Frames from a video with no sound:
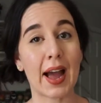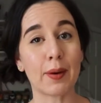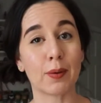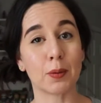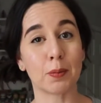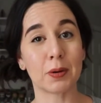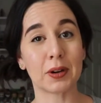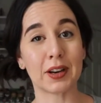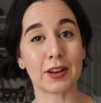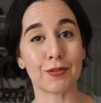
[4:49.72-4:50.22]
I will
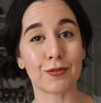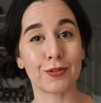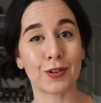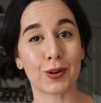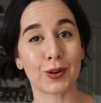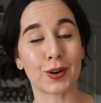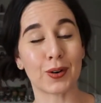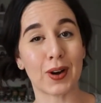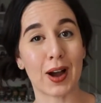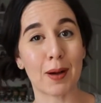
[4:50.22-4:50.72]
put a
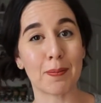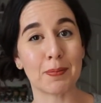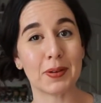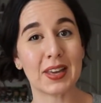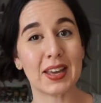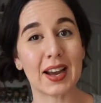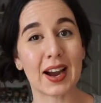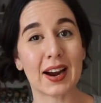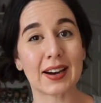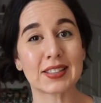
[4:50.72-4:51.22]
photo up
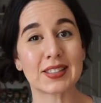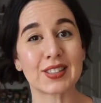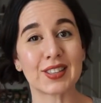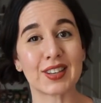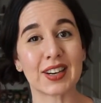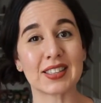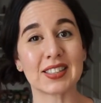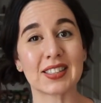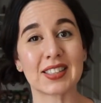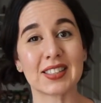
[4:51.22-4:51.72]
here so you
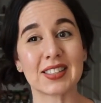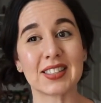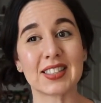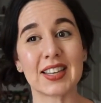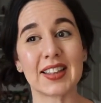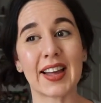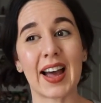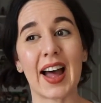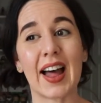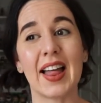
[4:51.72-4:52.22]
guys can see
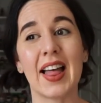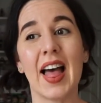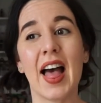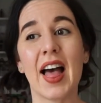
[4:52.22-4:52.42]
that.